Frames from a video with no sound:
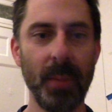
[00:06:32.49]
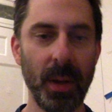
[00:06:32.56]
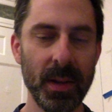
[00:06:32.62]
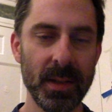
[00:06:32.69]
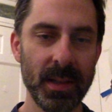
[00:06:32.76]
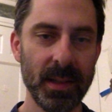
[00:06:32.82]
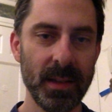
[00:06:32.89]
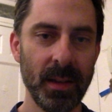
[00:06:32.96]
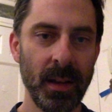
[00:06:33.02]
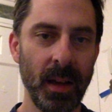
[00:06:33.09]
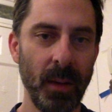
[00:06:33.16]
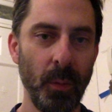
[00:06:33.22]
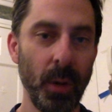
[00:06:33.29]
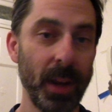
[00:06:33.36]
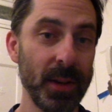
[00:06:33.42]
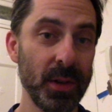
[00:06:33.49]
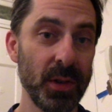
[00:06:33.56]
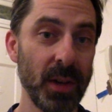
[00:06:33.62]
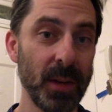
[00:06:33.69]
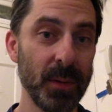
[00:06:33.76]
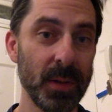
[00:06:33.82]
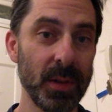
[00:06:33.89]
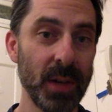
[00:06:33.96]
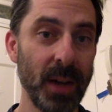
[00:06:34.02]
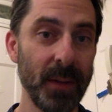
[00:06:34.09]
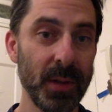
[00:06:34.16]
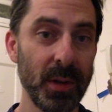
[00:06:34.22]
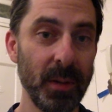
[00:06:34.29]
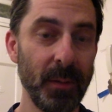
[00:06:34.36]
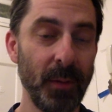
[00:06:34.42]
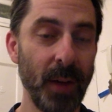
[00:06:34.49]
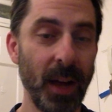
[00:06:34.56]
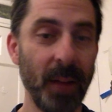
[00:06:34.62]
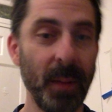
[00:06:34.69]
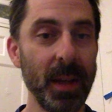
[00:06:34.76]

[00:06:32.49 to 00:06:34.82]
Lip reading: because what I just showed you was a JavaScript file,